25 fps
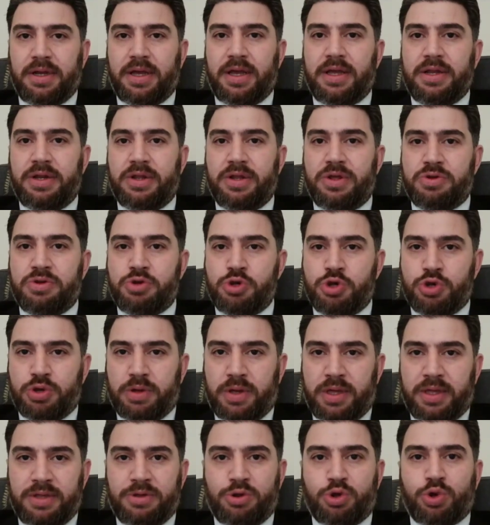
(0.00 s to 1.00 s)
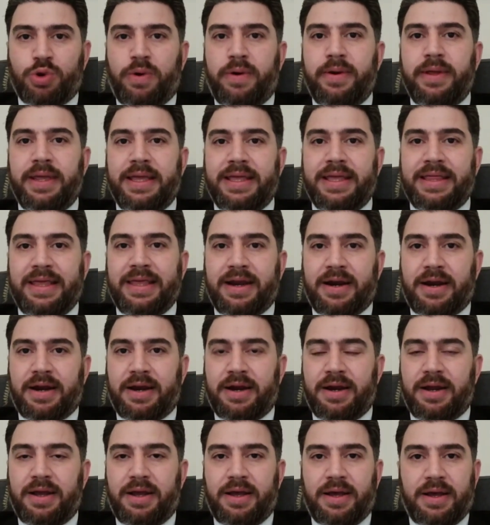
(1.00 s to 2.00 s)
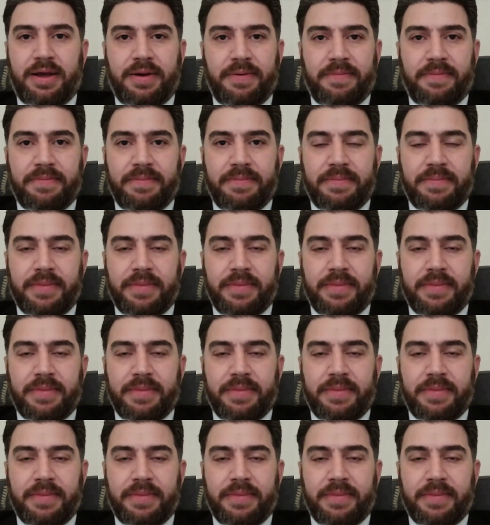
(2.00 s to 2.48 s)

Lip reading: and enjoying their